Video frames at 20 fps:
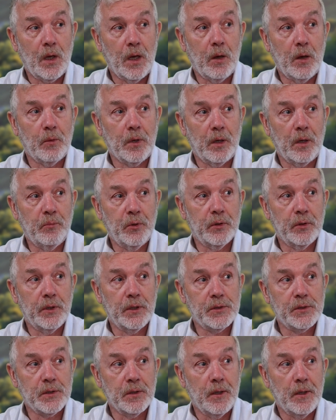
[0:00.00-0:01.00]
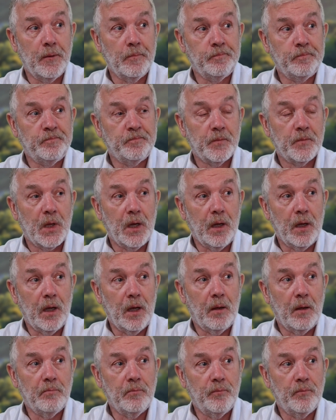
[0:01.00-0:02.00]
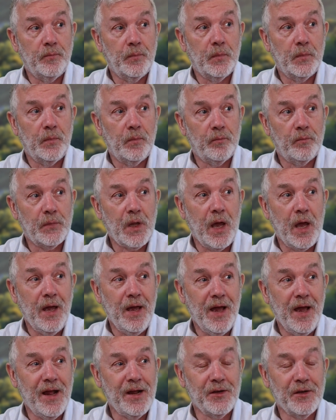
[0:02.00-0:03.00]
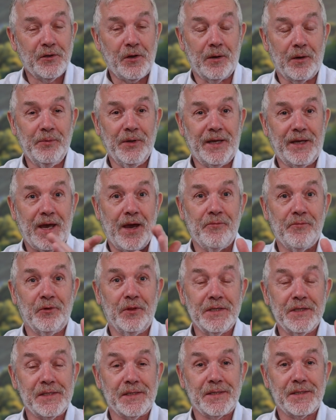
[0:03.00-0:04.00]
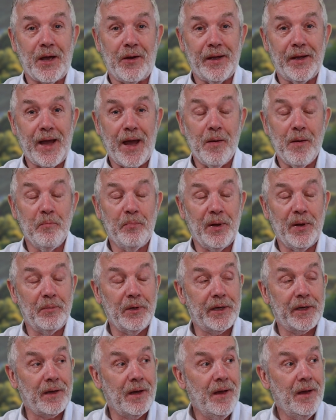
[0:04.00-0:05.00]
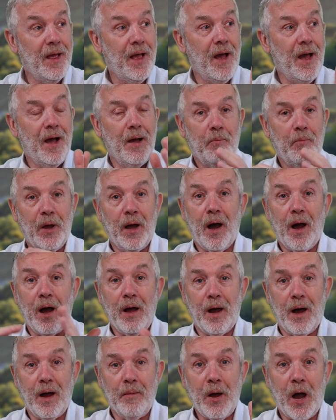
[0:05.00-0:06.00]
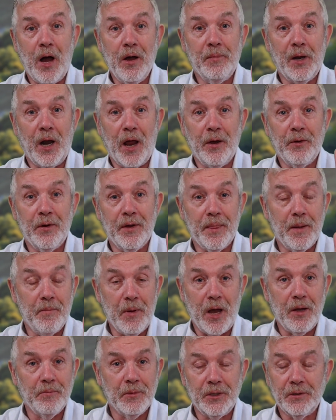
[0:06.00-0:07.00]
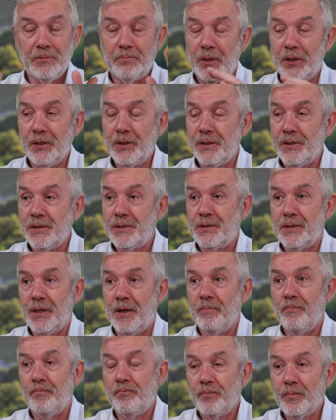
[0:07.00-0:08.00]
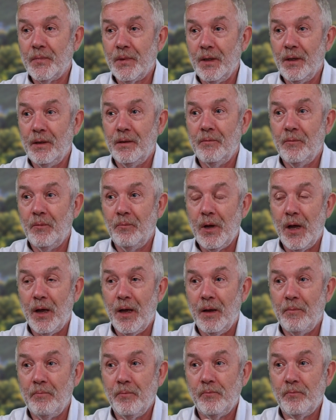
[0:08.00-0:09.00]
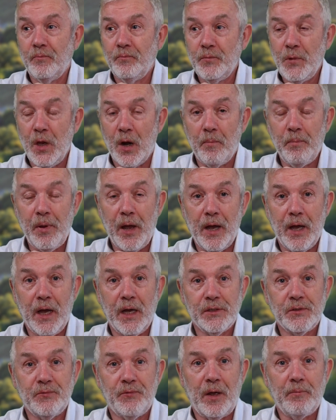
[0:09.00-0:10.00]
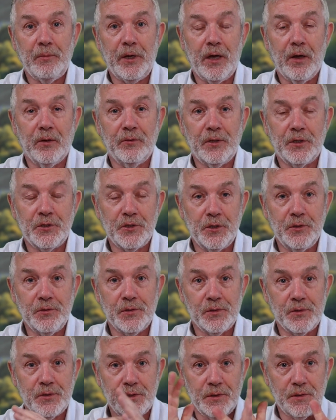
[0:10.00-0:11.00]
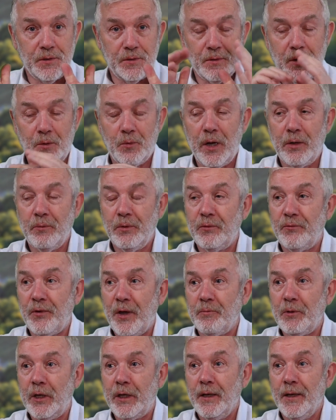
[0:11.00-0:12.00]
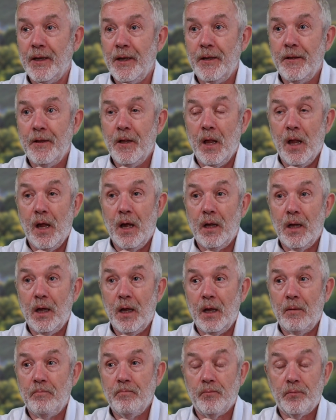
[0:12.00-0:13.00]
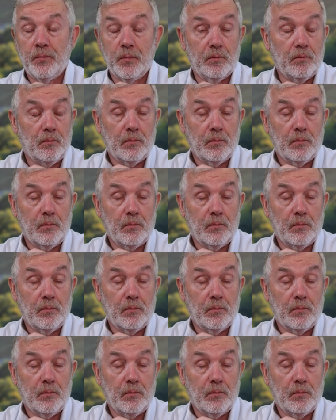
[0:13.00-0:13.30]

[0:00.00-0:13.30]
would I put this? I've got to be careful, this is going out in public, but I'm home alone at the moment because, Pat has family health issues and she's away with family. I'm